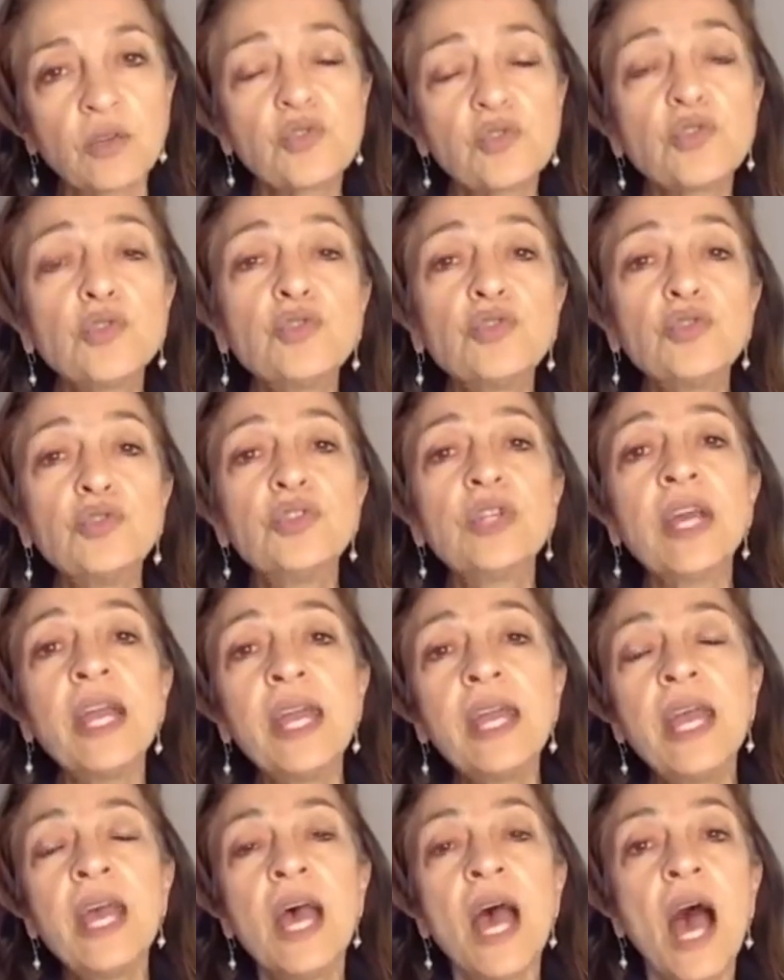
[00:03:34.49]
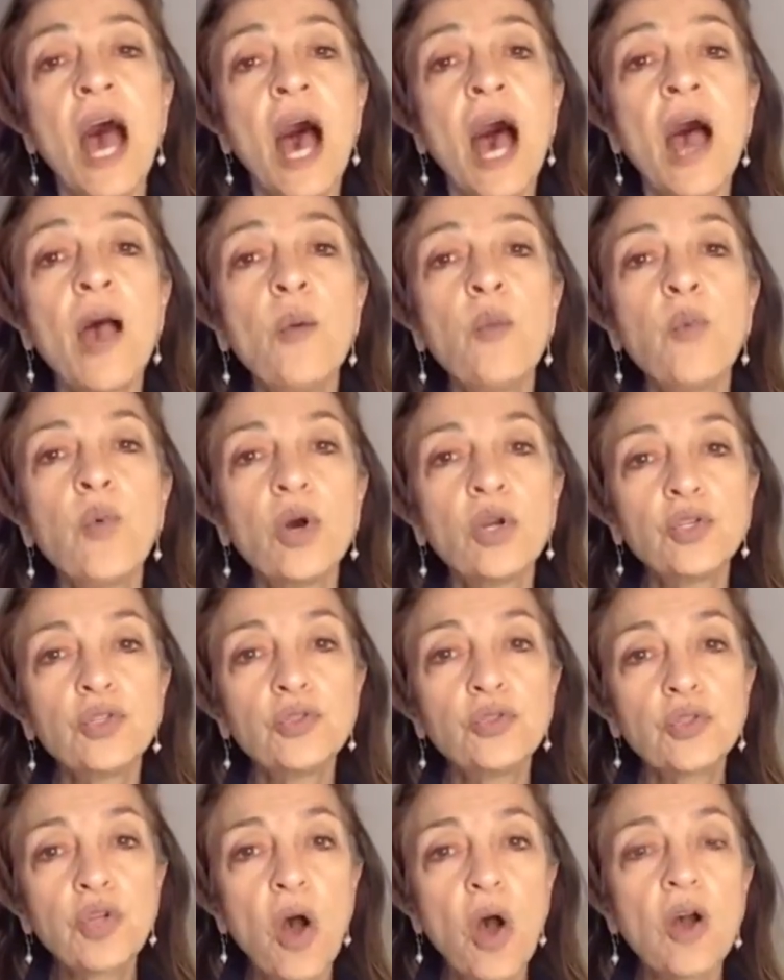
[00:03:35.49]
So today I want to
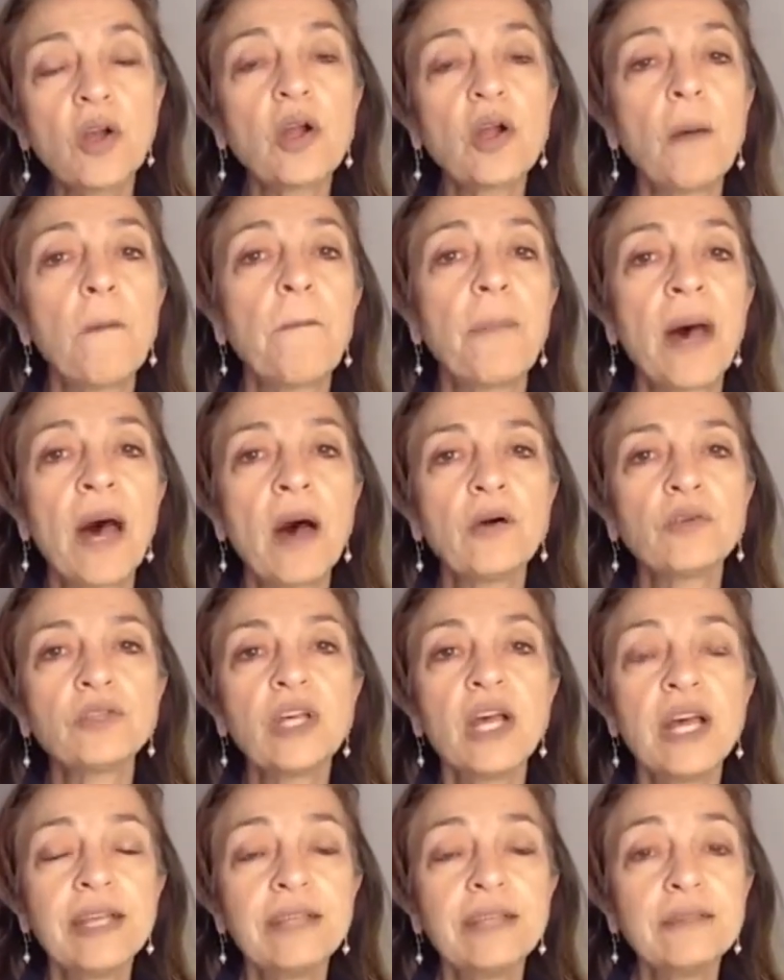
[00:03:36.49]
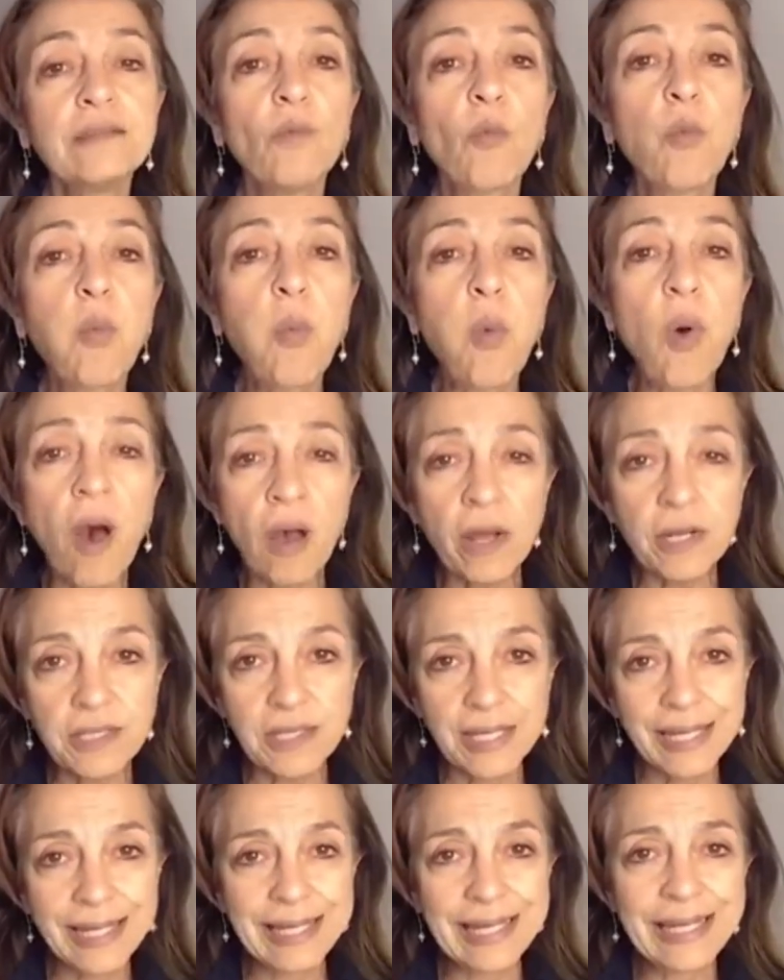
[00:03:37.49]
talk about what
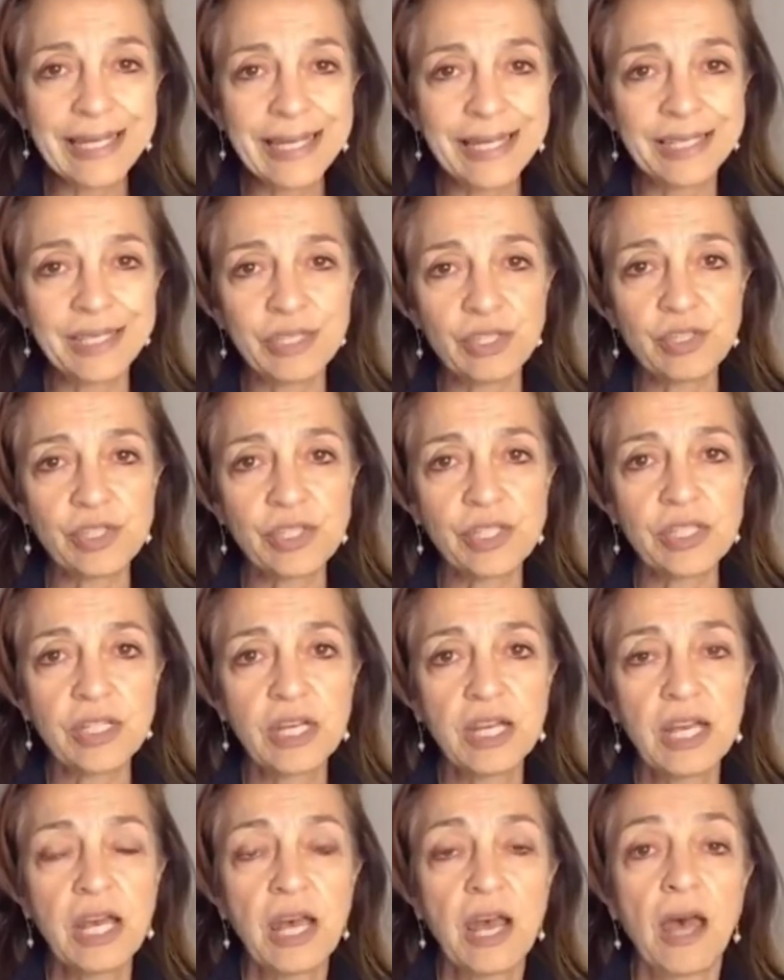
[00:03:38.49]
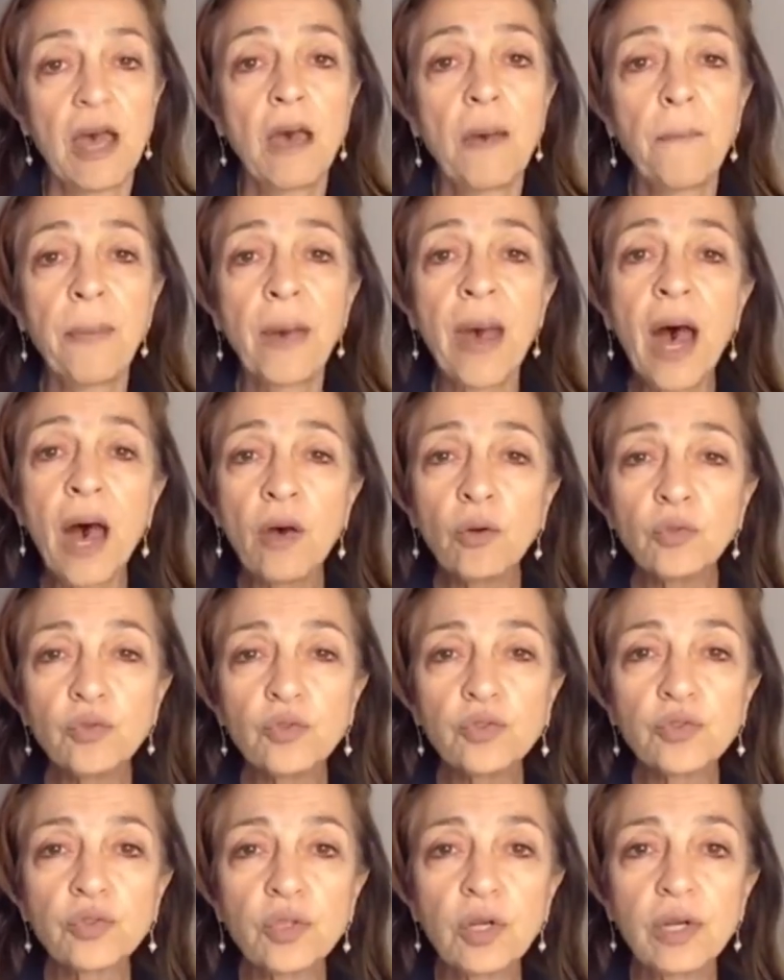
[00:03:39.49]
it is
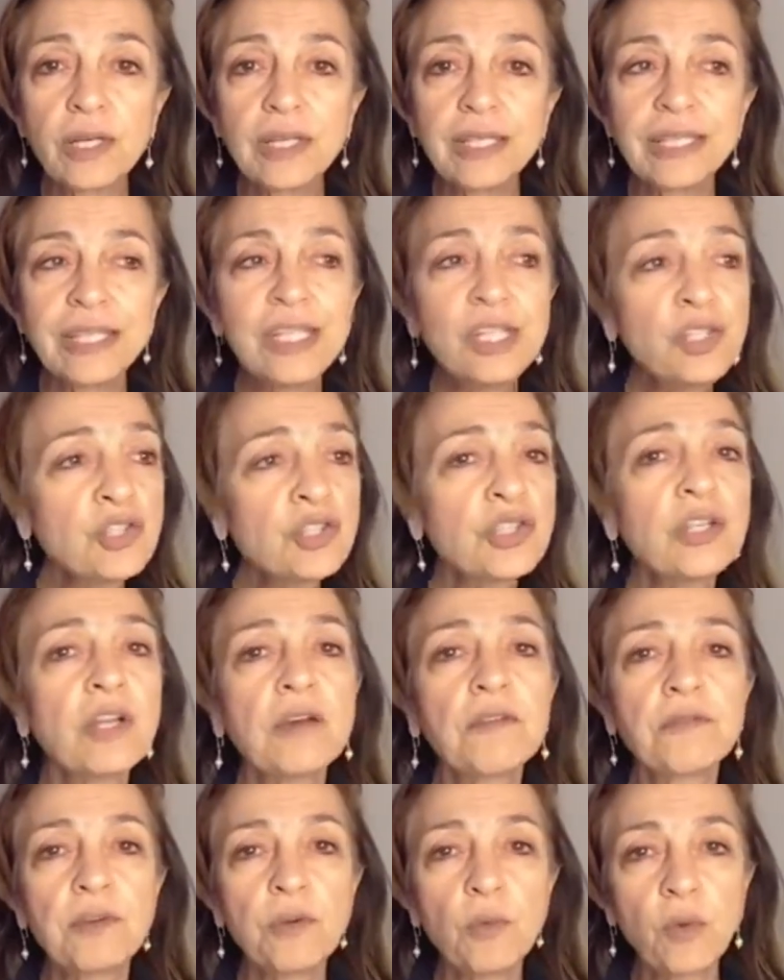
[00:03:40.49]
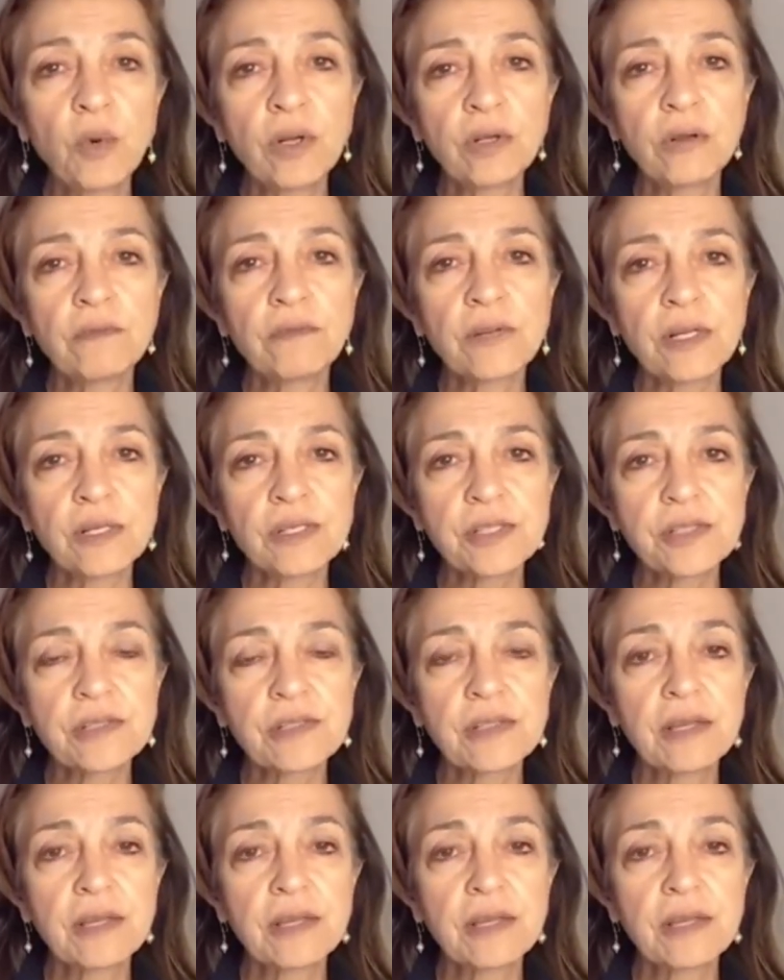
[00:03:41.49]
about each and every one of us.